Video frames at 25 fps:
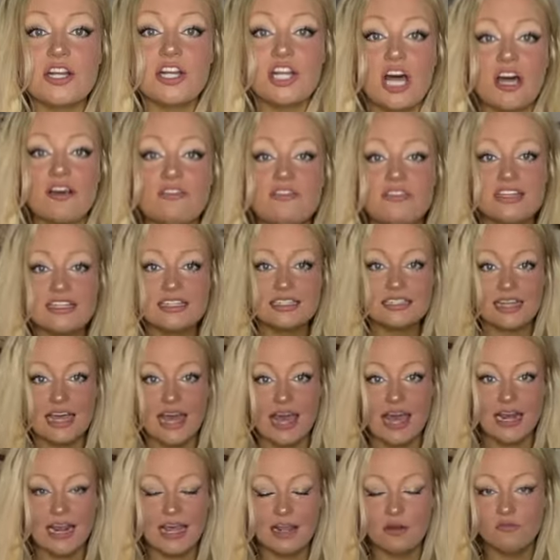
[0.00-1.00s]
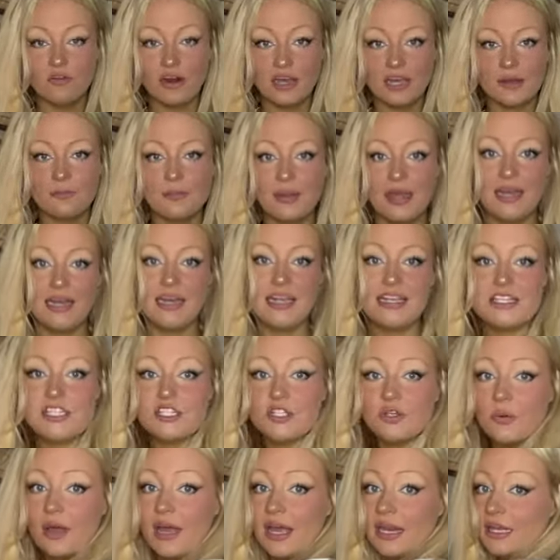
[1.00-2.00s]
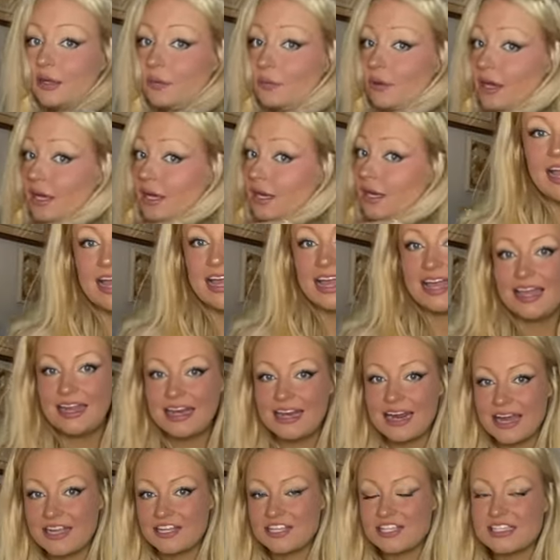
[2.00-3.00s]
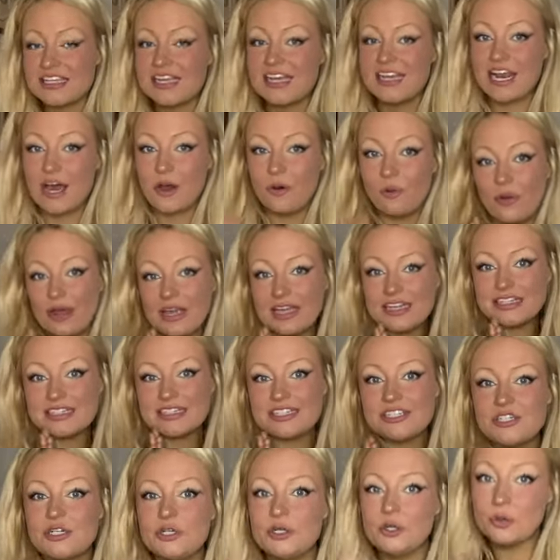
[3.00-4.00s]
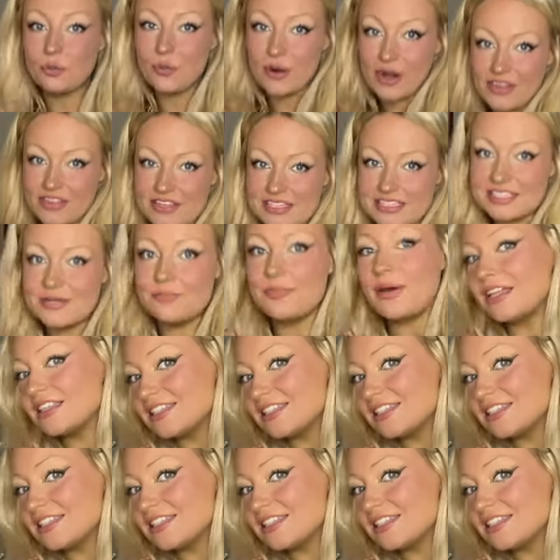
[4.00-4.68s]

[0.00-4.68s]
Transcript: love this set and recommend it to anyone. And I just cannot wait to wear this to bed